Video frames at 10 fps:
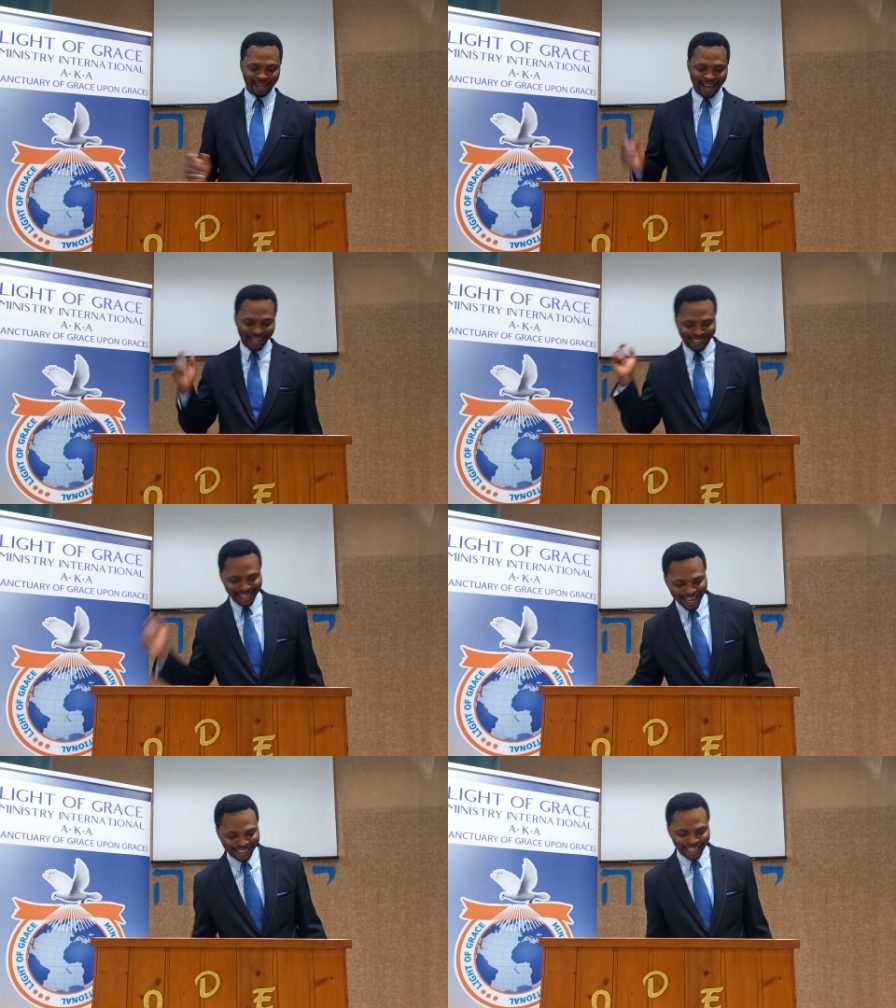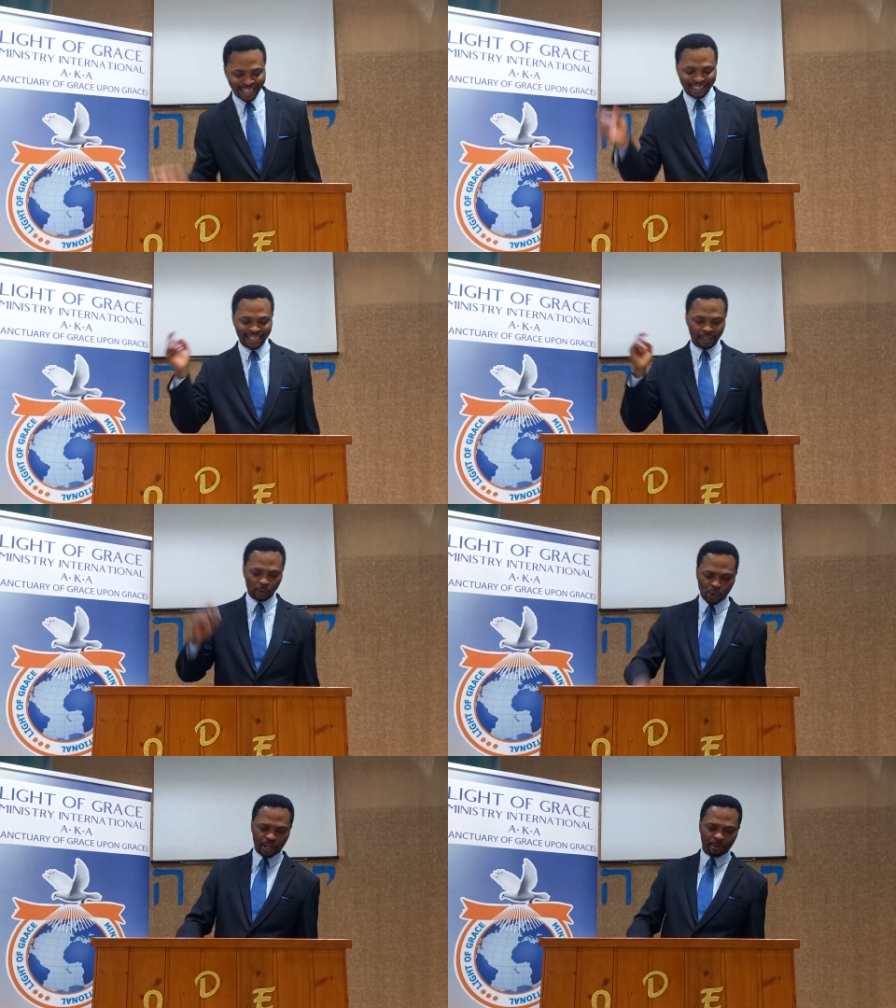And she answered and said
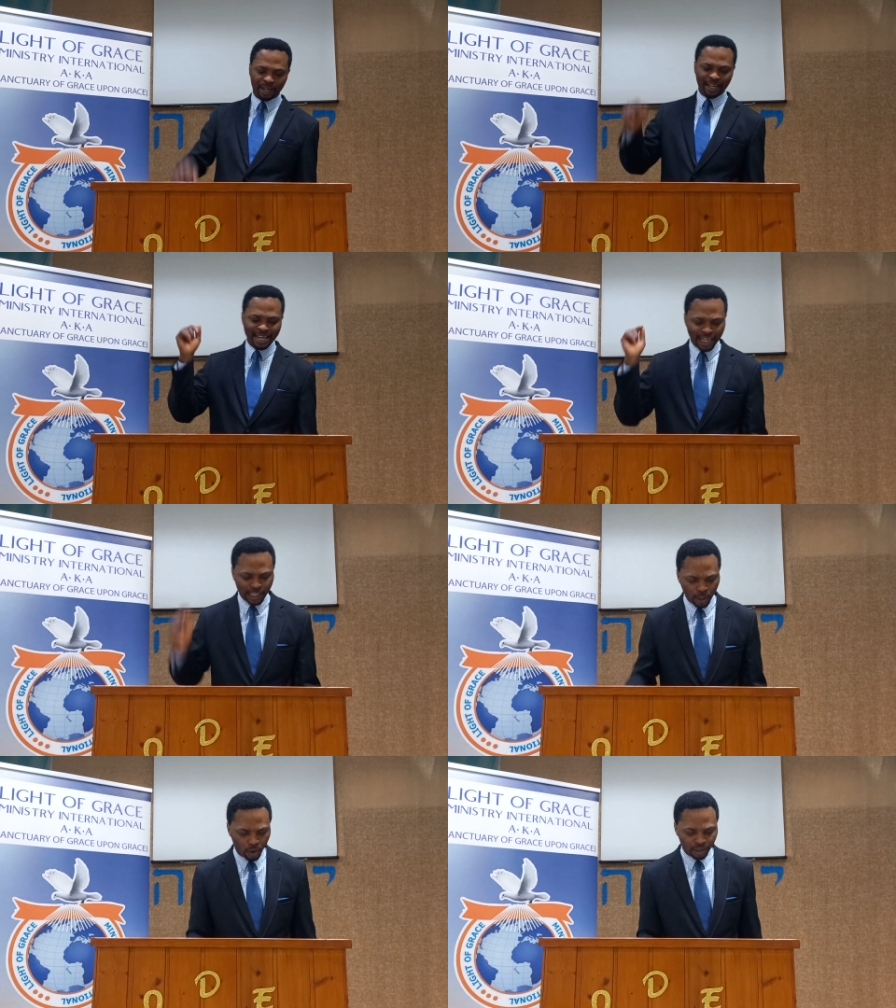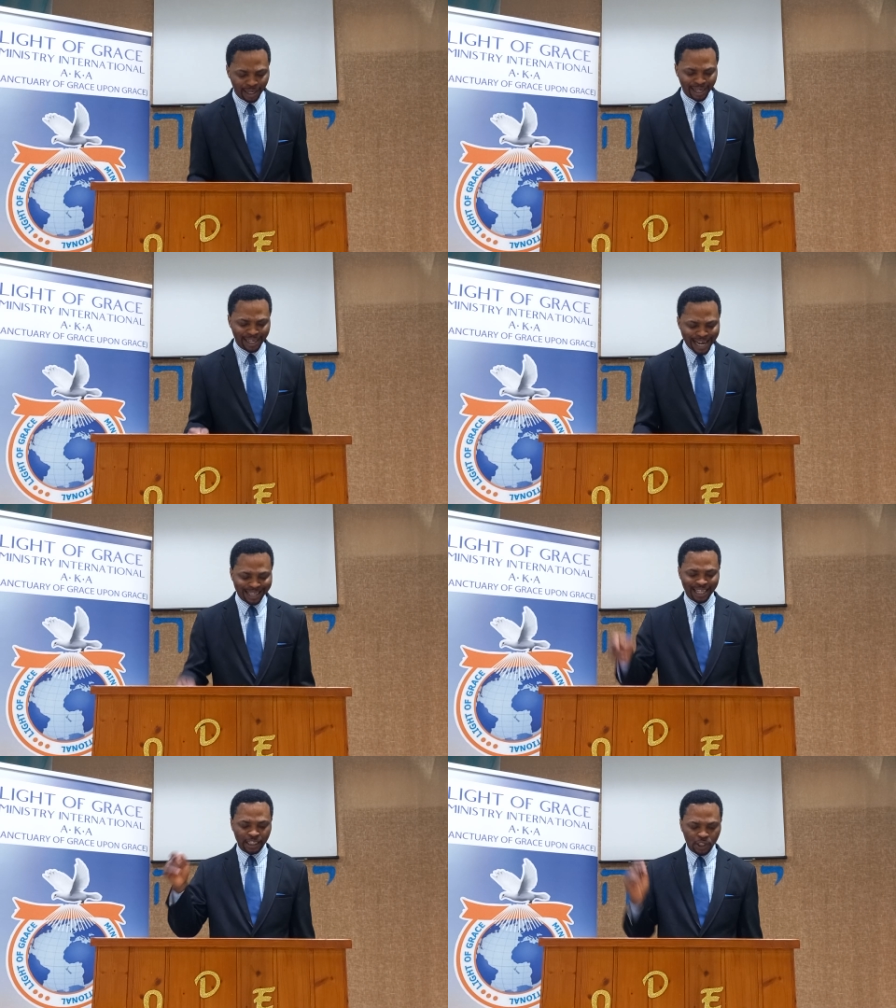unto him, Yes, Lord,
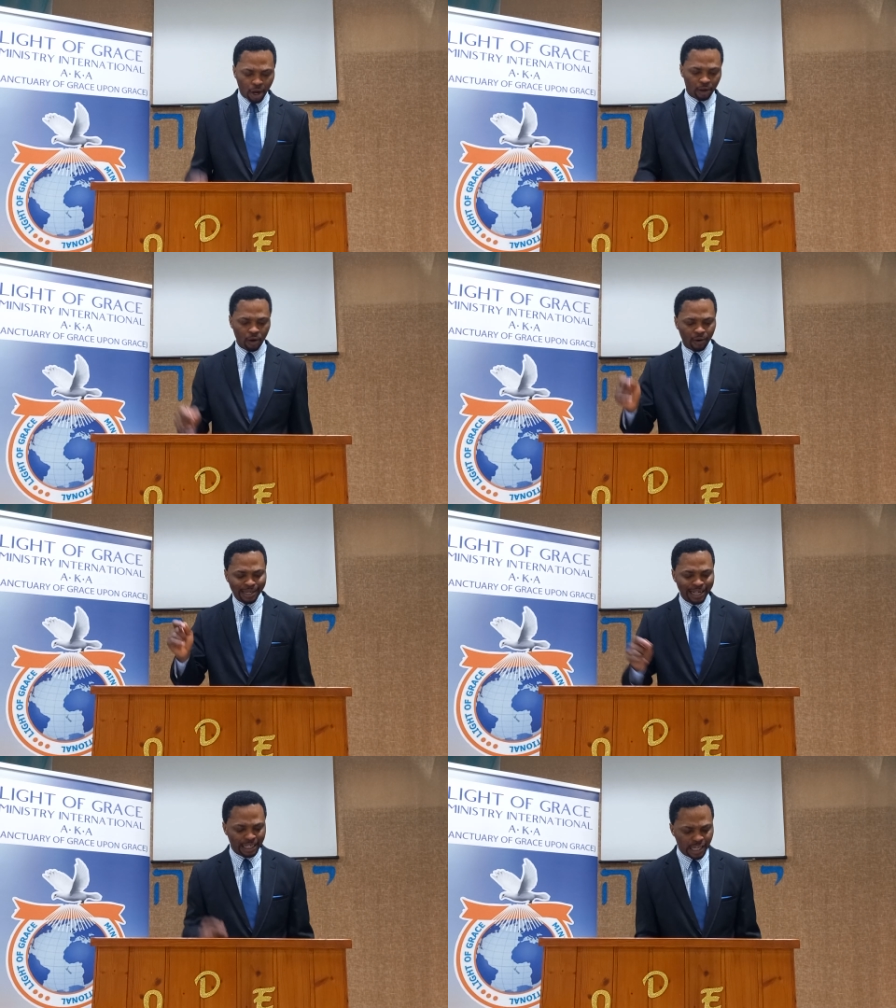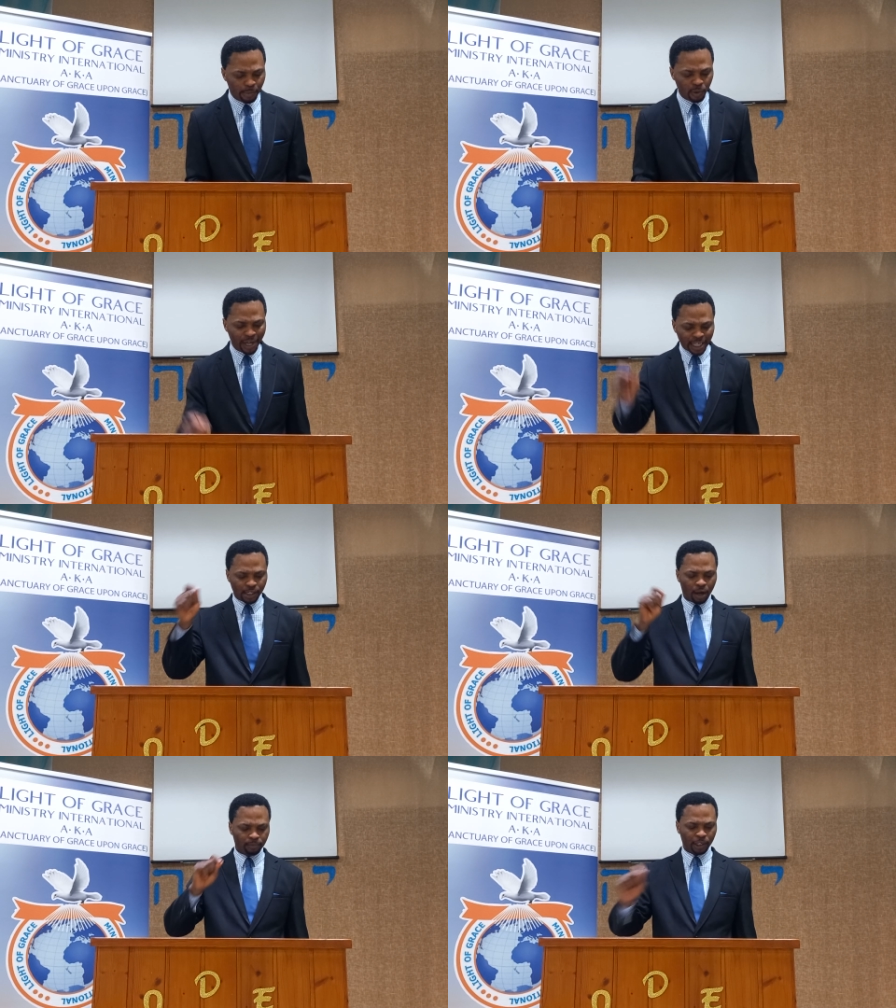yet the dog under the table
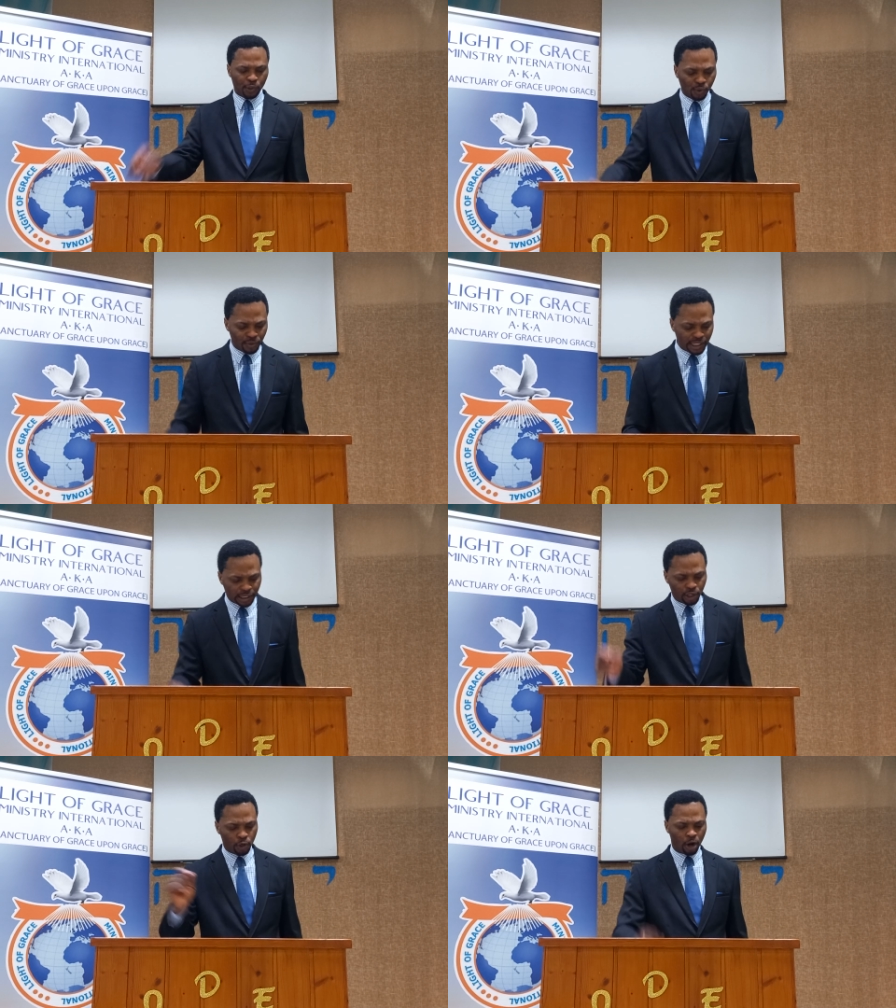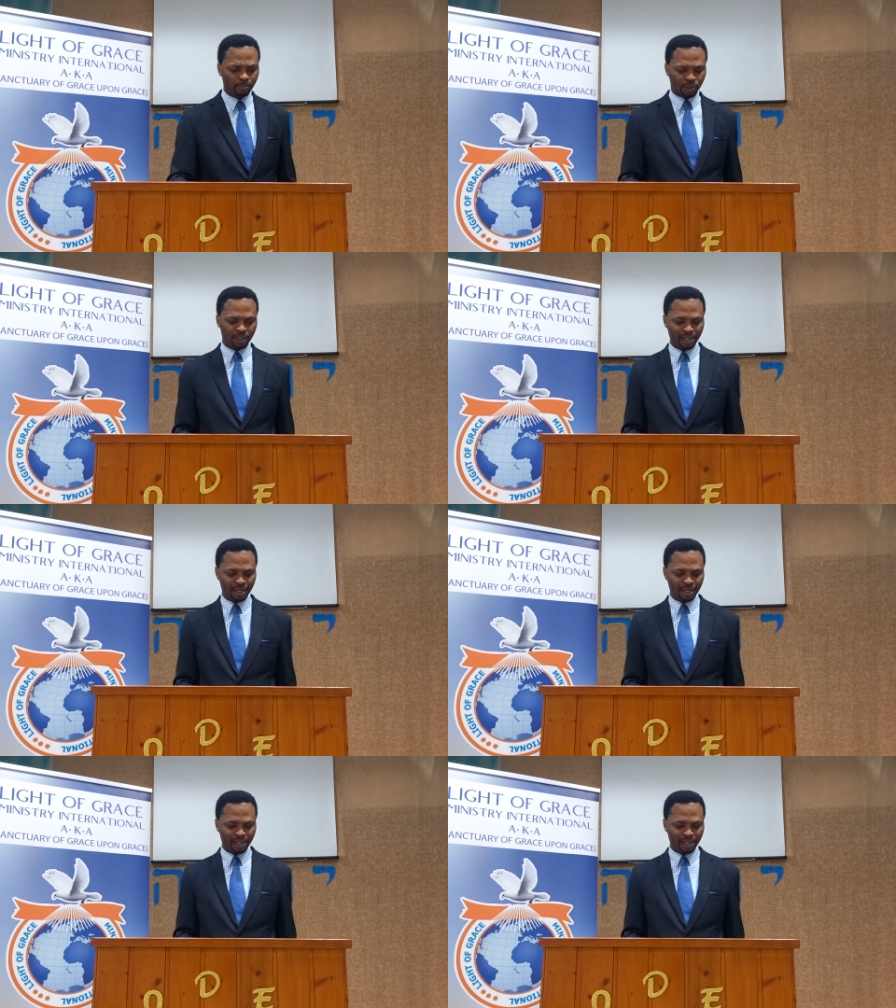eat of the children's crumbs.